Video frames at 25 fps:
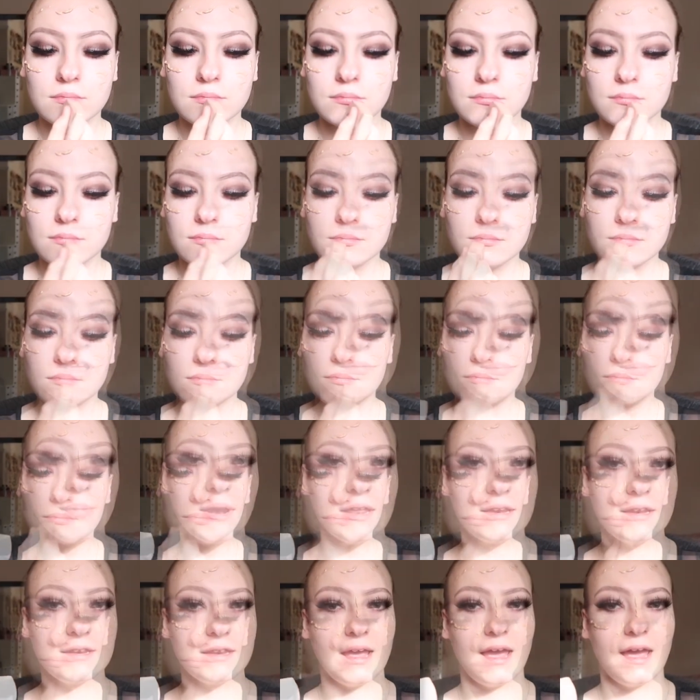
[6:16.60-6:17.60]
I'm going to
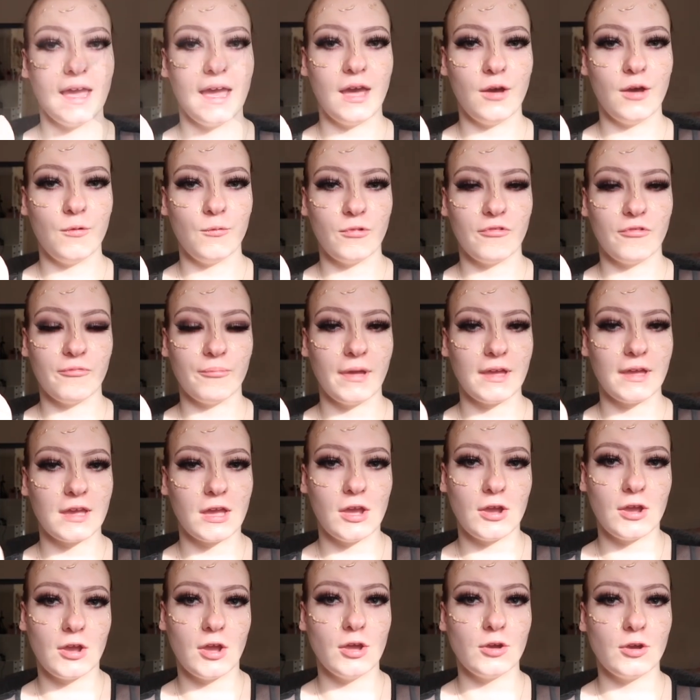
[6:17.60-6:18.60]
blend that out with my
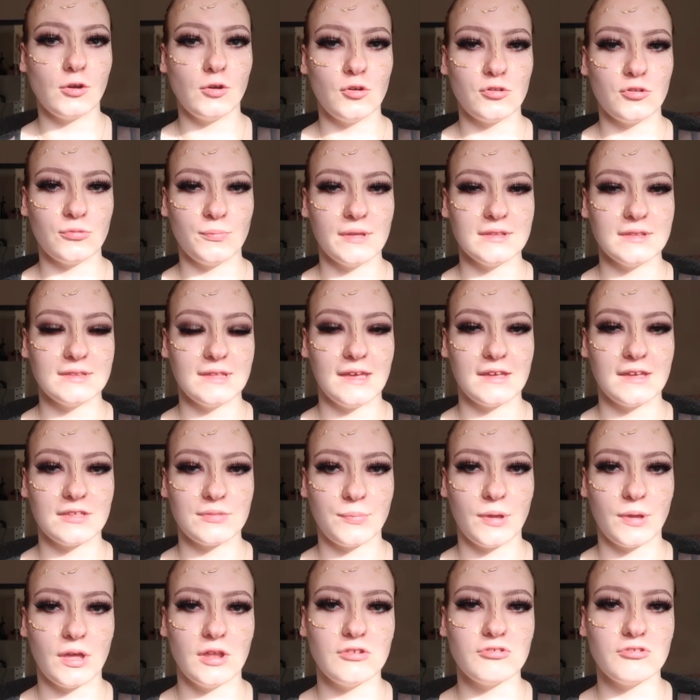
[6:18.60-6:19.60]
Cocoa Cosmetics
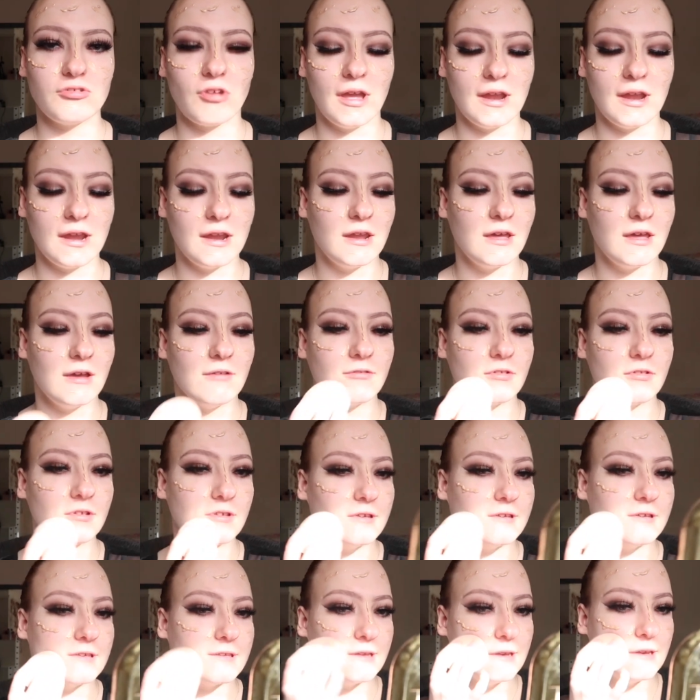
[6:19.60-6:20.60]
sponge. I love
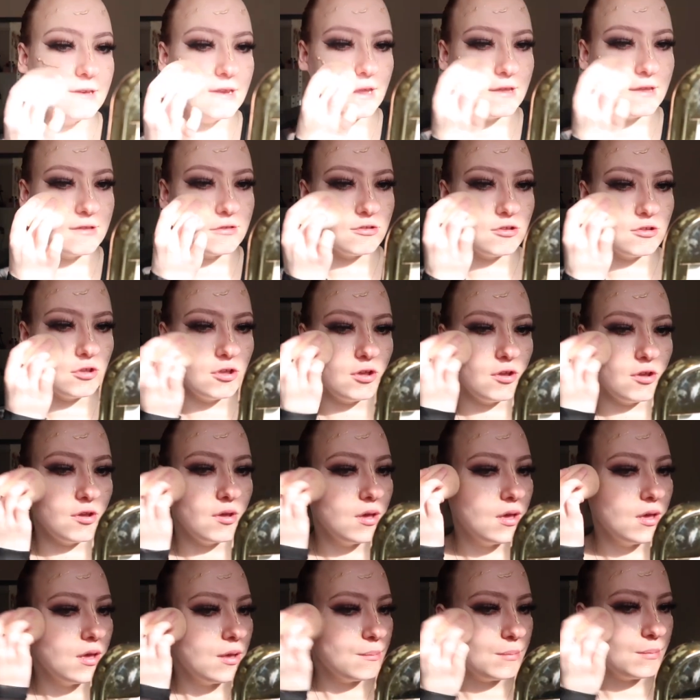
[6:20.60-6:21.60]
using this to
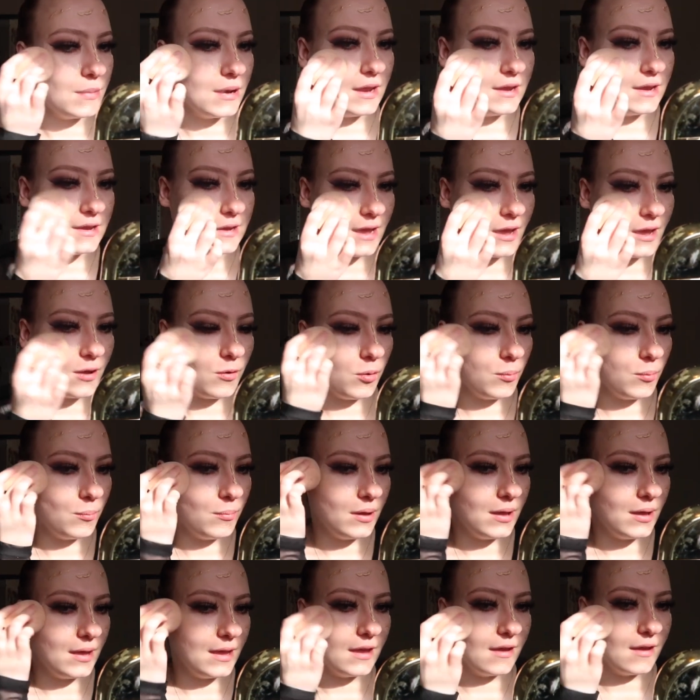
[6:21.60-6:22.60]
blend out
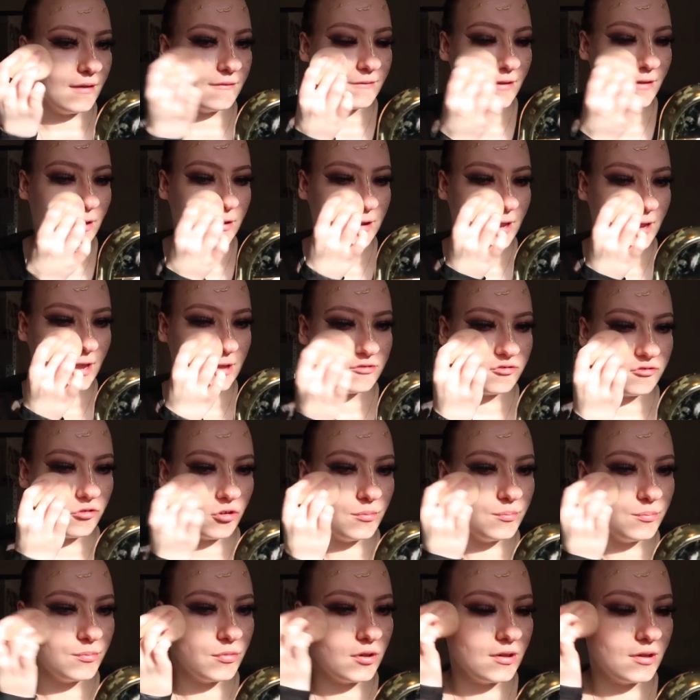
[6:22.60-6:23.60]
my
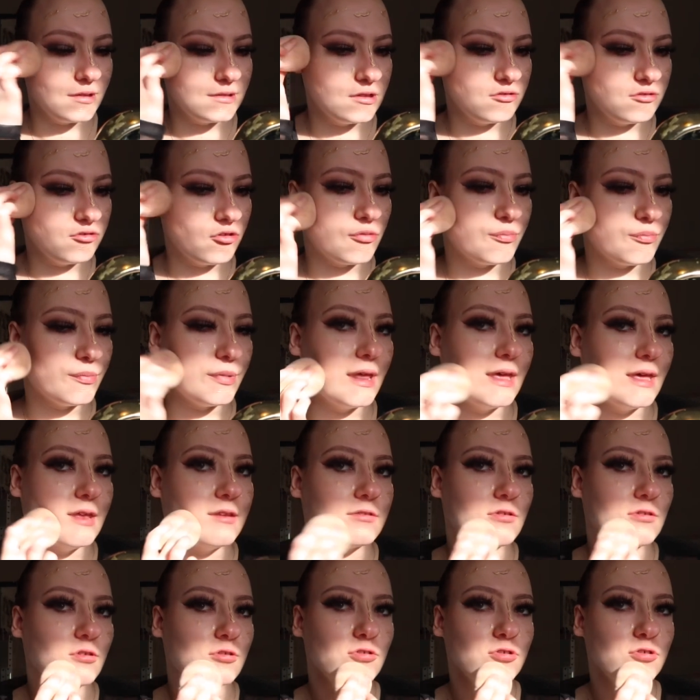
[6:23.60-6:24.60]
foundation because it just
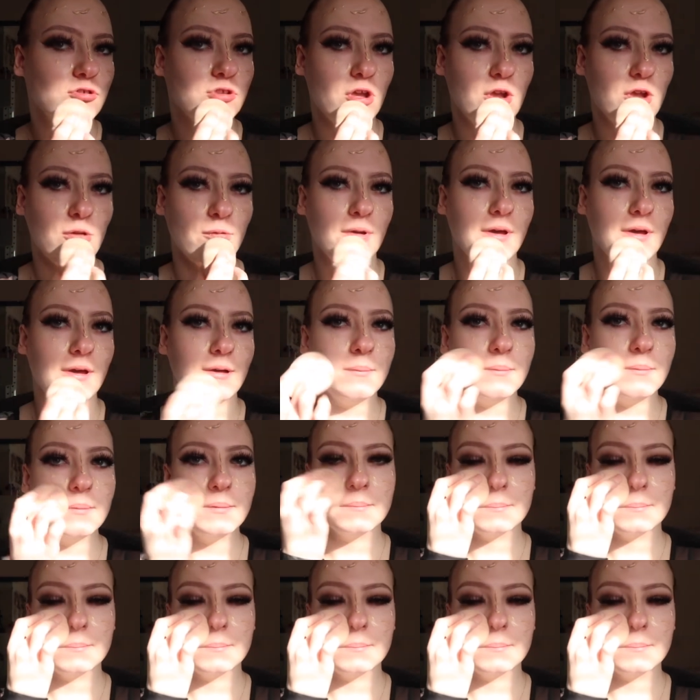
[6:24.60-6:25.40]
blends so well.